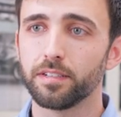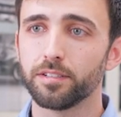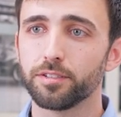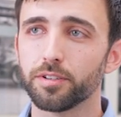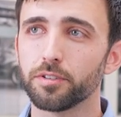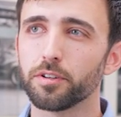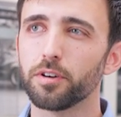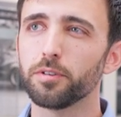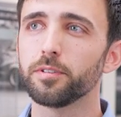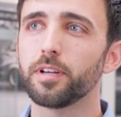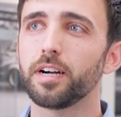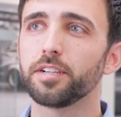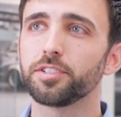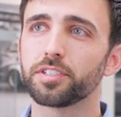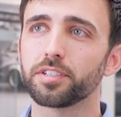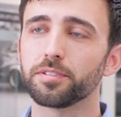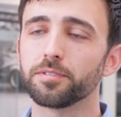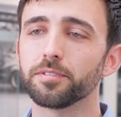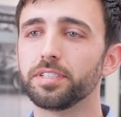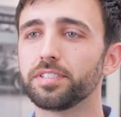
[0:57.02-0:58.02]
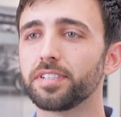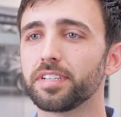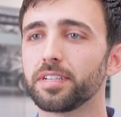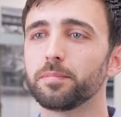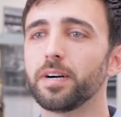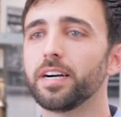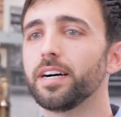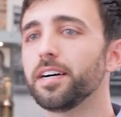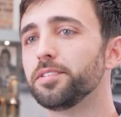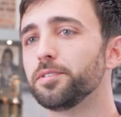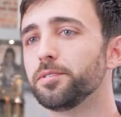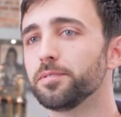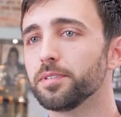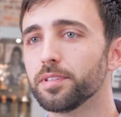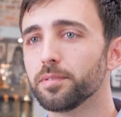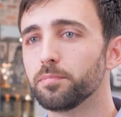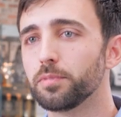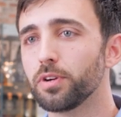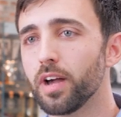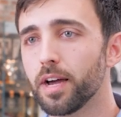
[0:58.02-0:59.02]
So the whole logic and reasoning behind
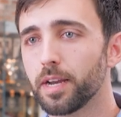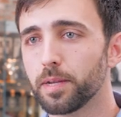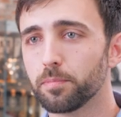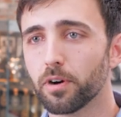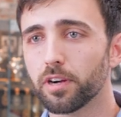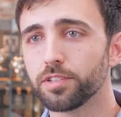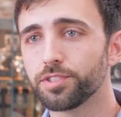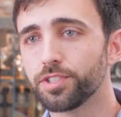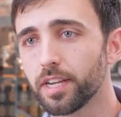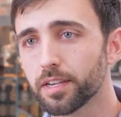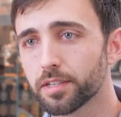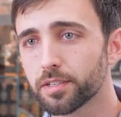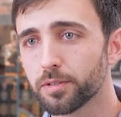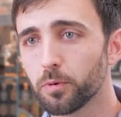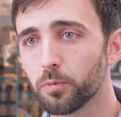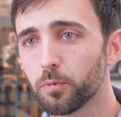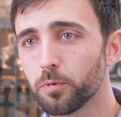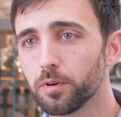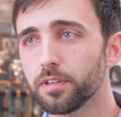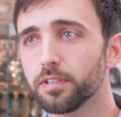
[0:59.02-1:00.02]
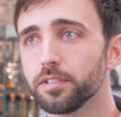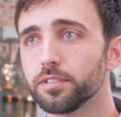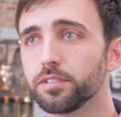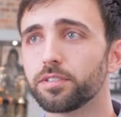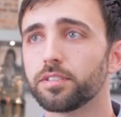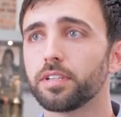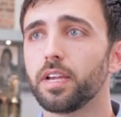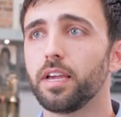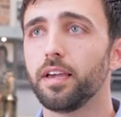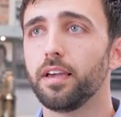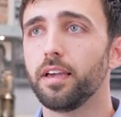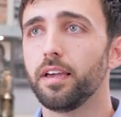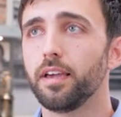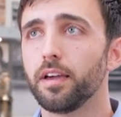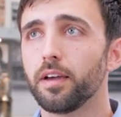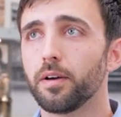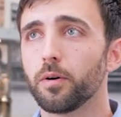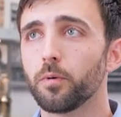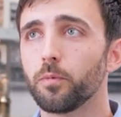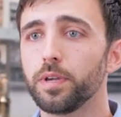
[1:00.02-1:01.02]
doing the Bugatti project was
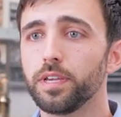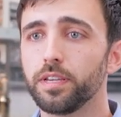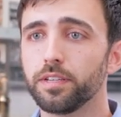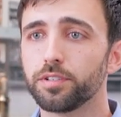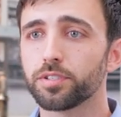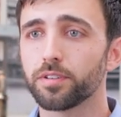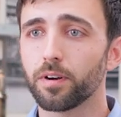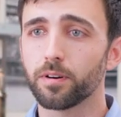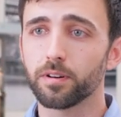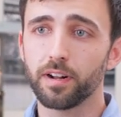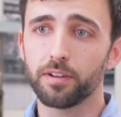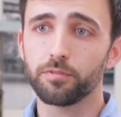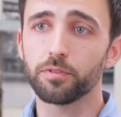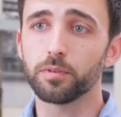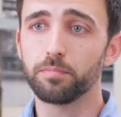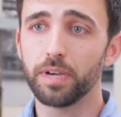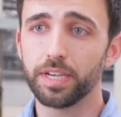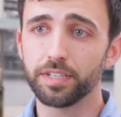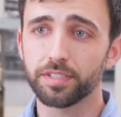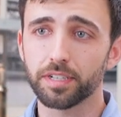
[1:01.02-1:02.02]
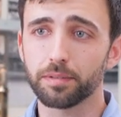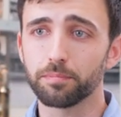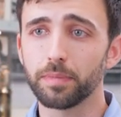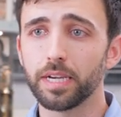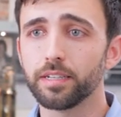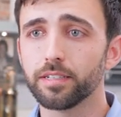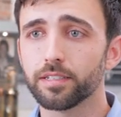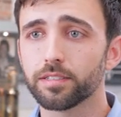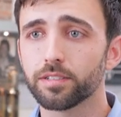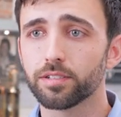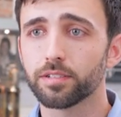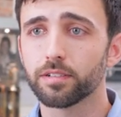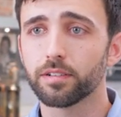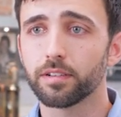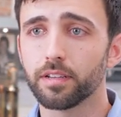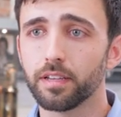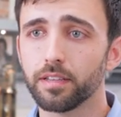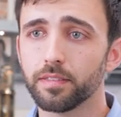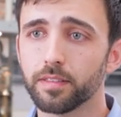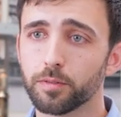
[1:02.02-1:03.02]
we started off with basic maintenance
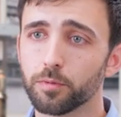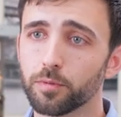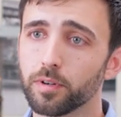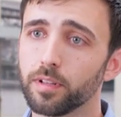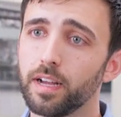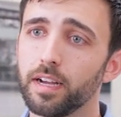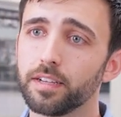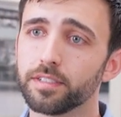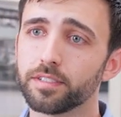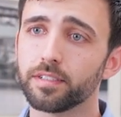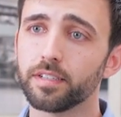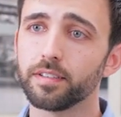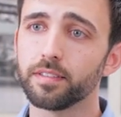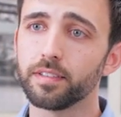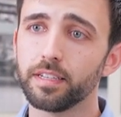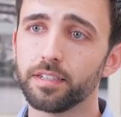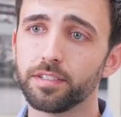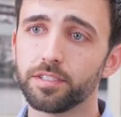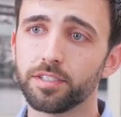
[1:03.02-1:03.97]
and then realized that the